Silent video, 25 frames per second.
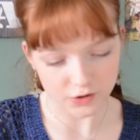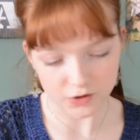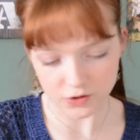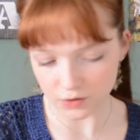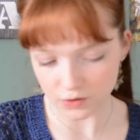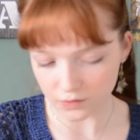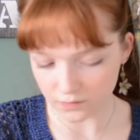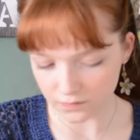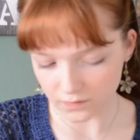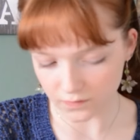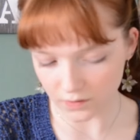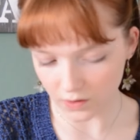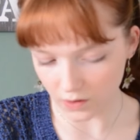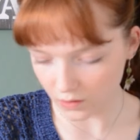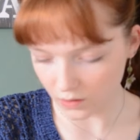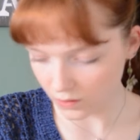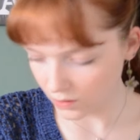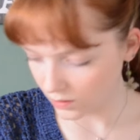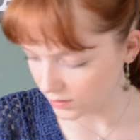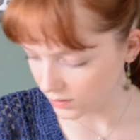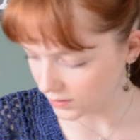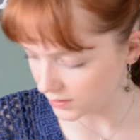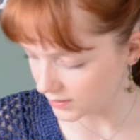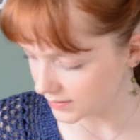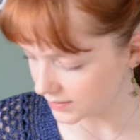of
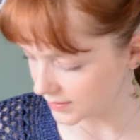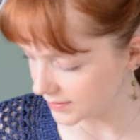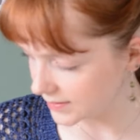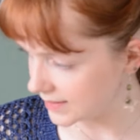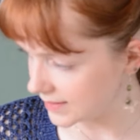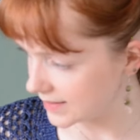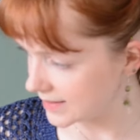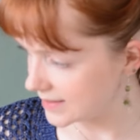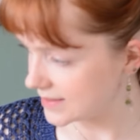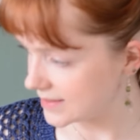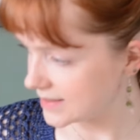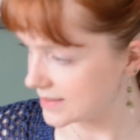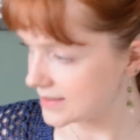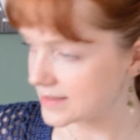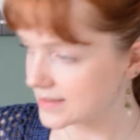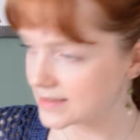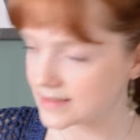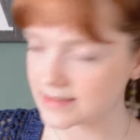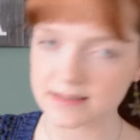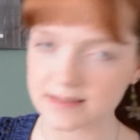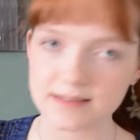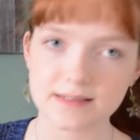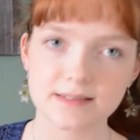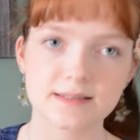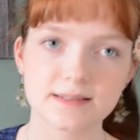all,
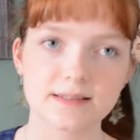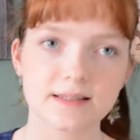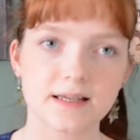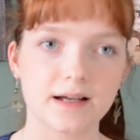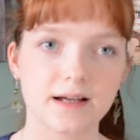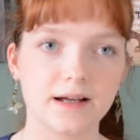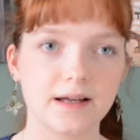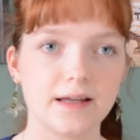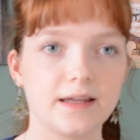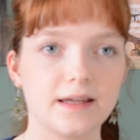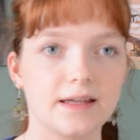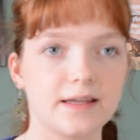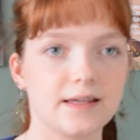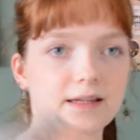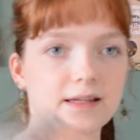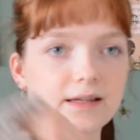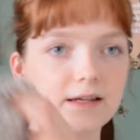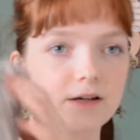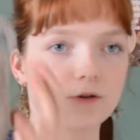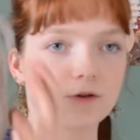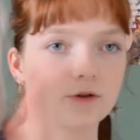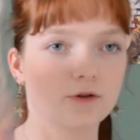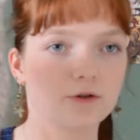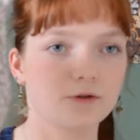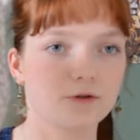this I
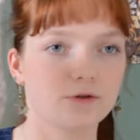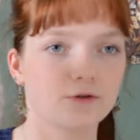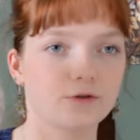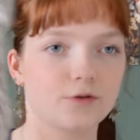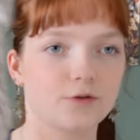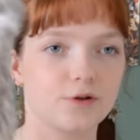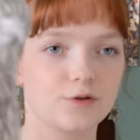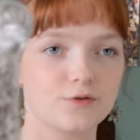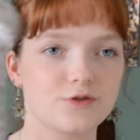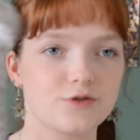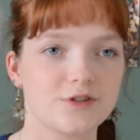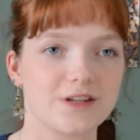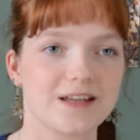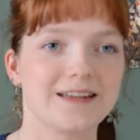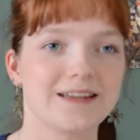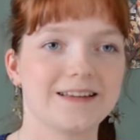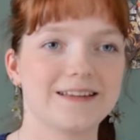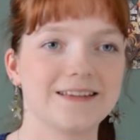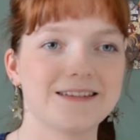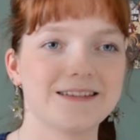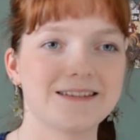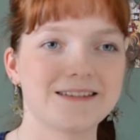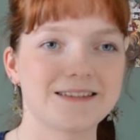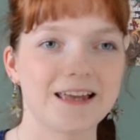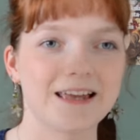crocheted
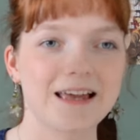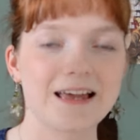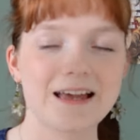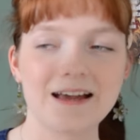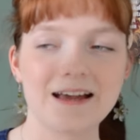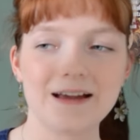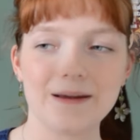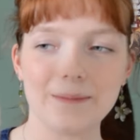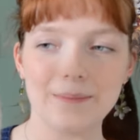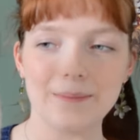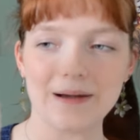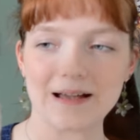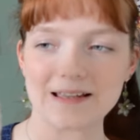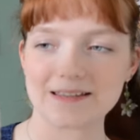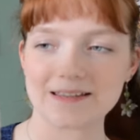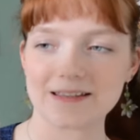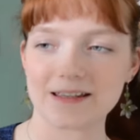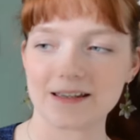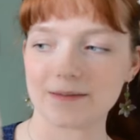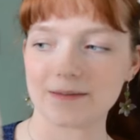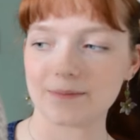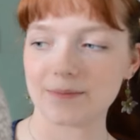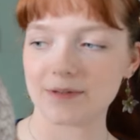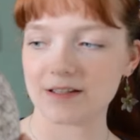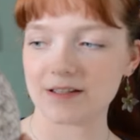this
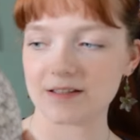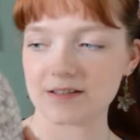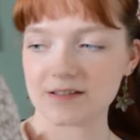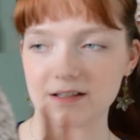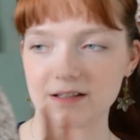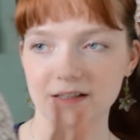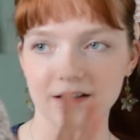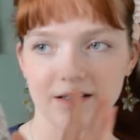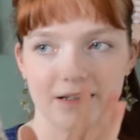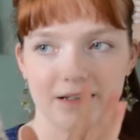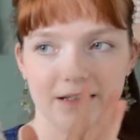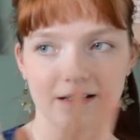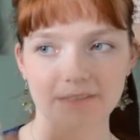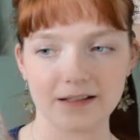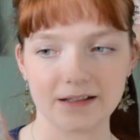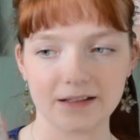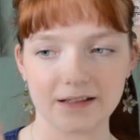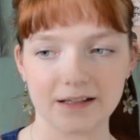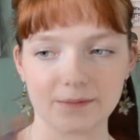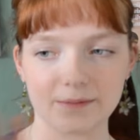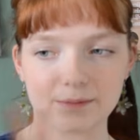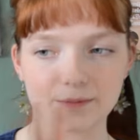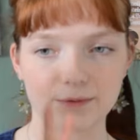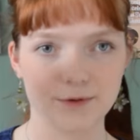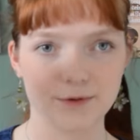basket because I needed
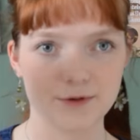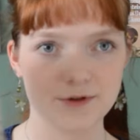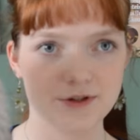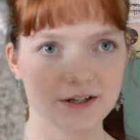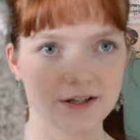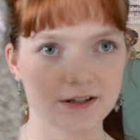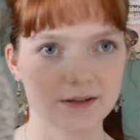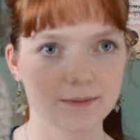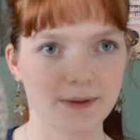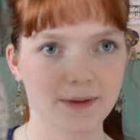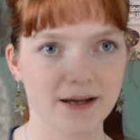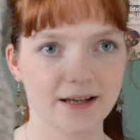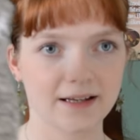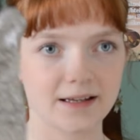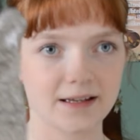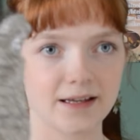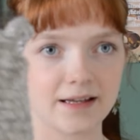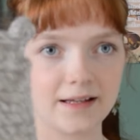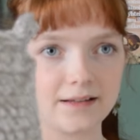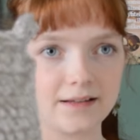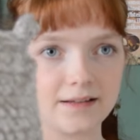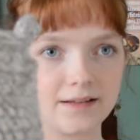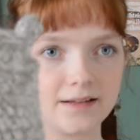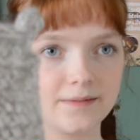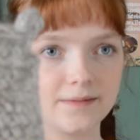a project bag
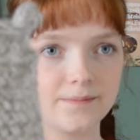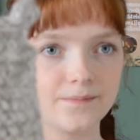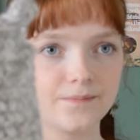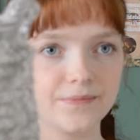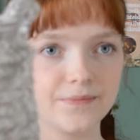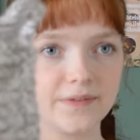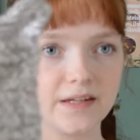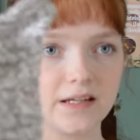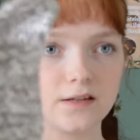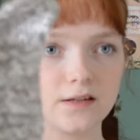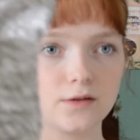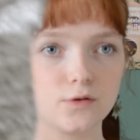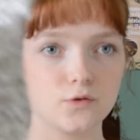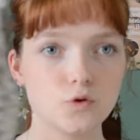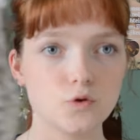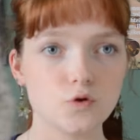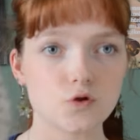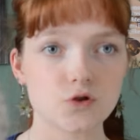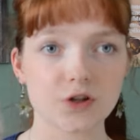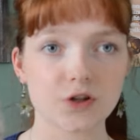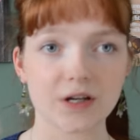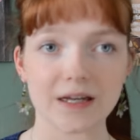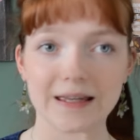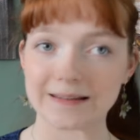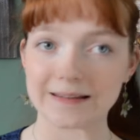and it
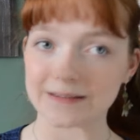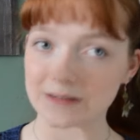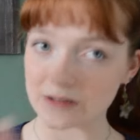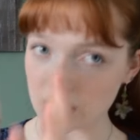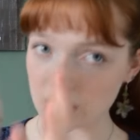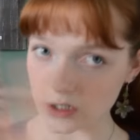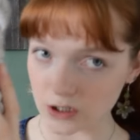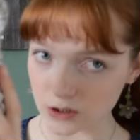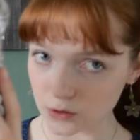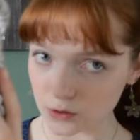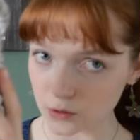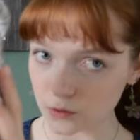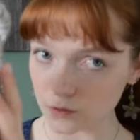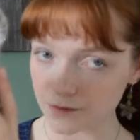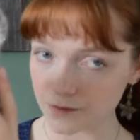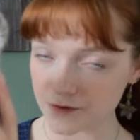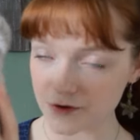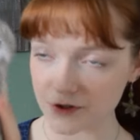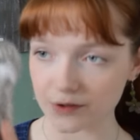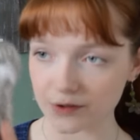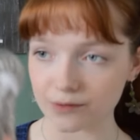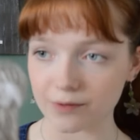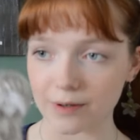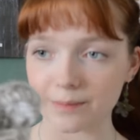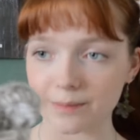used a ton of
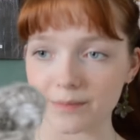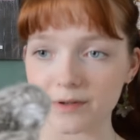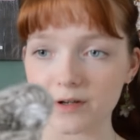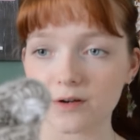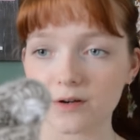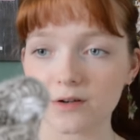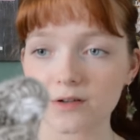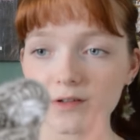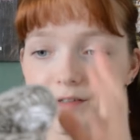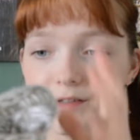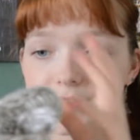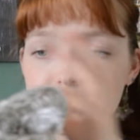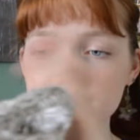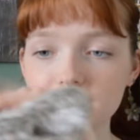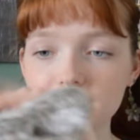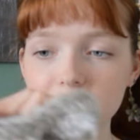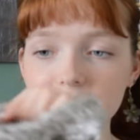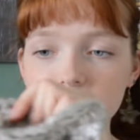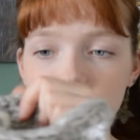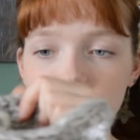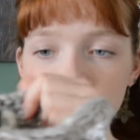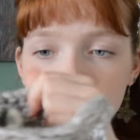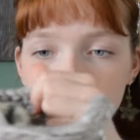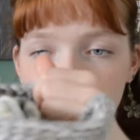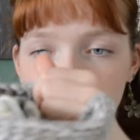scrap yarns.
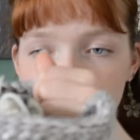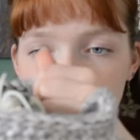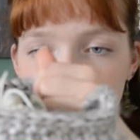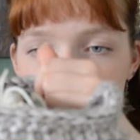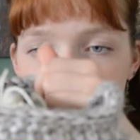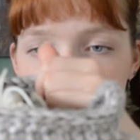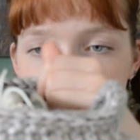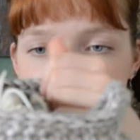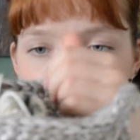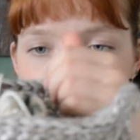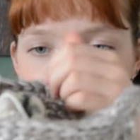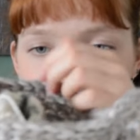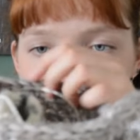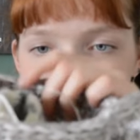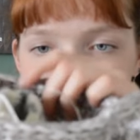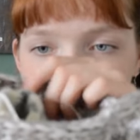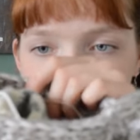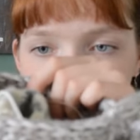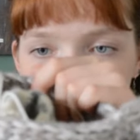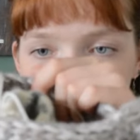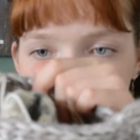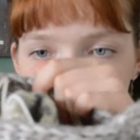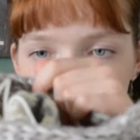I just held